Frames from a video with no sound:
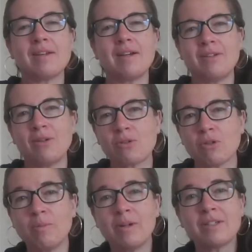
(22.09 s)
I know
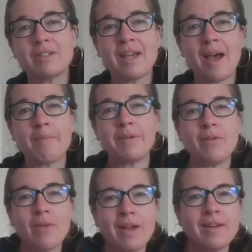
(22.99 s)
so much is
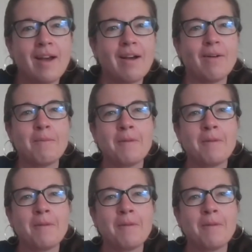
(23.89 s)
happening right now.